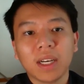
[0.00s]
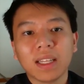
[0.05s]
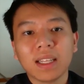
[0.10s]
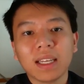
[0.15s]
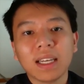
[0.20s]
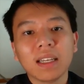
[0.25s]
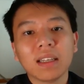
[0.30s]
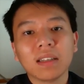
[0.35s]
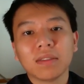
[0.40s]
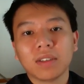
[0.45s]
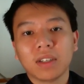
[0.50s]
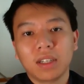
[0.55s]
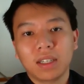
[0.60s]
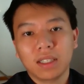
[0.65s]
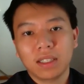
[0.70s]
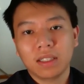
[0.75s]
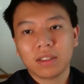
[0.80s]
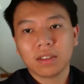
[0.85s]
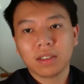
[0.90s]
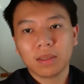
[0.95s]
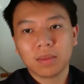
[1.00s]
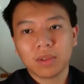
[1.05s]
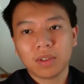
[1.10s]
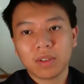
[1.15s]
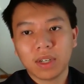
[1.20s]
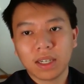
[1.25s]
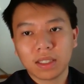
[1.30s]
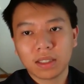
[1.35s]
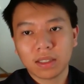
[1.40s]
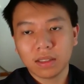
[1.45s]
By the end of our initial
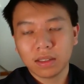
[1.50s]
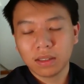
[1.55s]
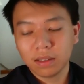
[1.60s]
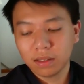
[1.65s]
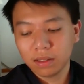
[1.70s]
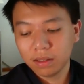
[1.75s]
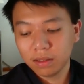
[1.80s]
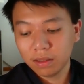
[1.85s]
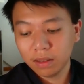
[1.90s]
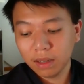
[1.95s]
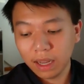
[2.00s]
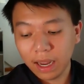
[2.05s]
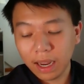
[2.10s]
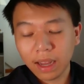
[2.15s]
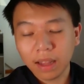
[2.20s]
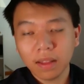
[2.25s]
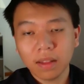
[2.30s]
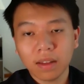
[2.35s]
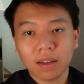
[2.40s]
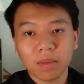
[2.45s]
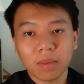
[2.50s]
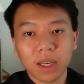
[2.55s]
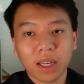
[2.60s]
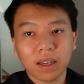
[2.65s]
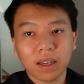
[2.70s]
abstraction and the